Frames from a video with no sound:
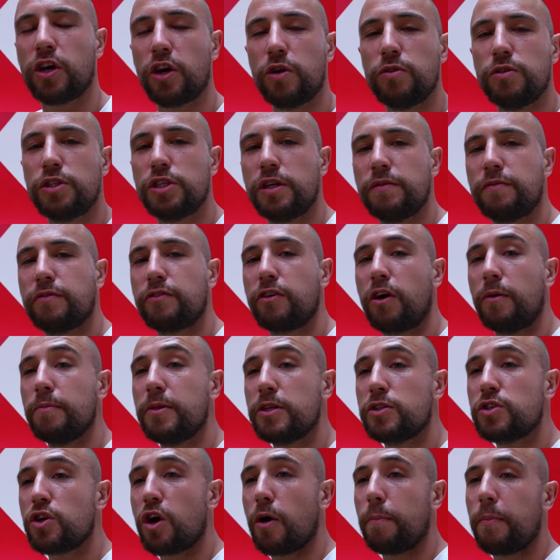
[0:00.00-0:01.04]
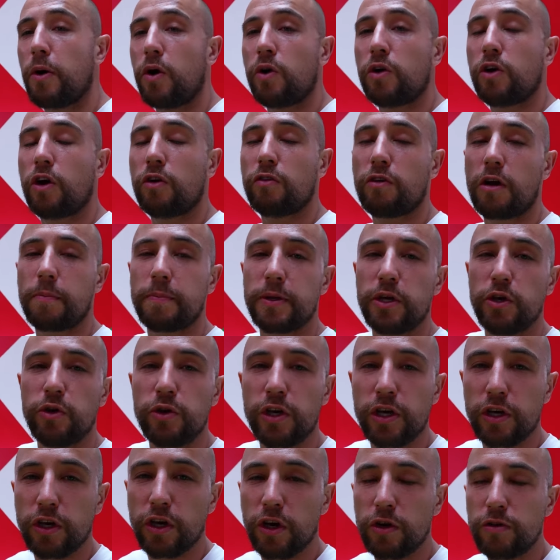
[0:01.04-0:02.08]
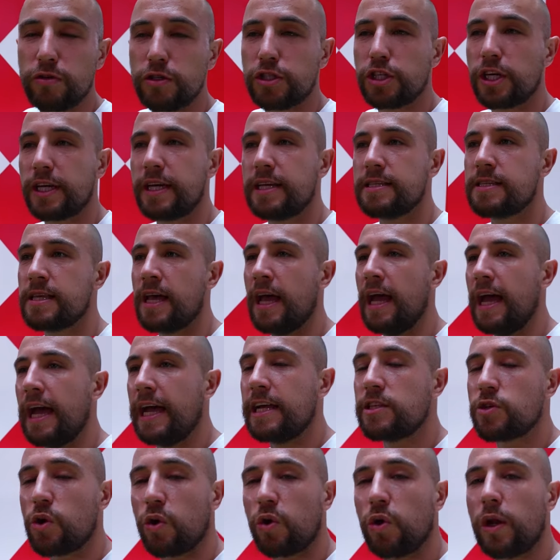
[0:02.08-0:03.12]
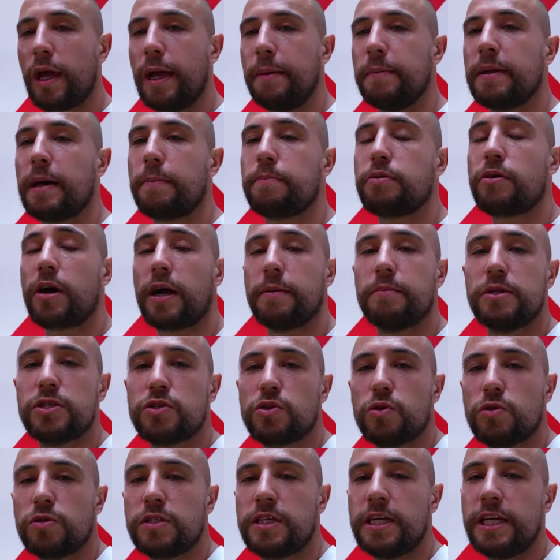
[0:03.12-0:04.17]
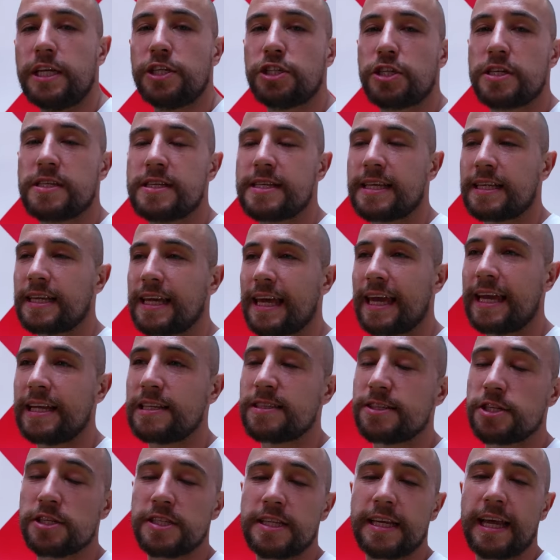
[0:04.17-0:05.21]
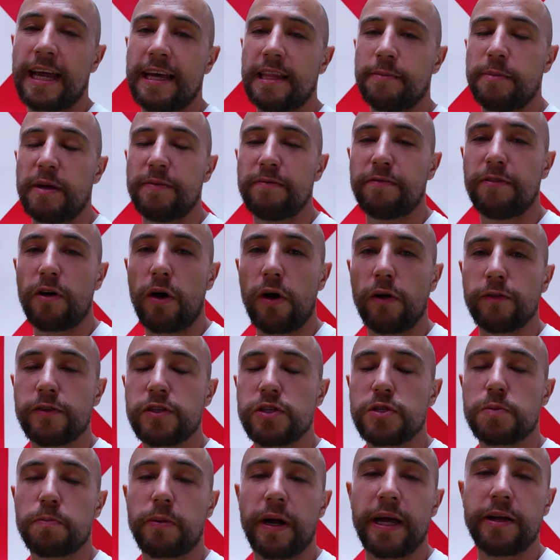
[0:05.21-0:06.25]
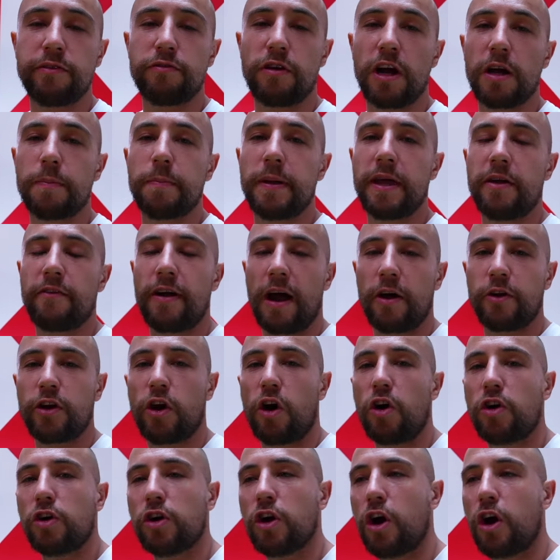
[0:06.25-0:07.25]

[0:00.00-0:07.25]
coaching from the top Hong Kong Rugby Union coaches. It's all aimed at primary school teachers and kids just to get them involved, spread rugby around Hong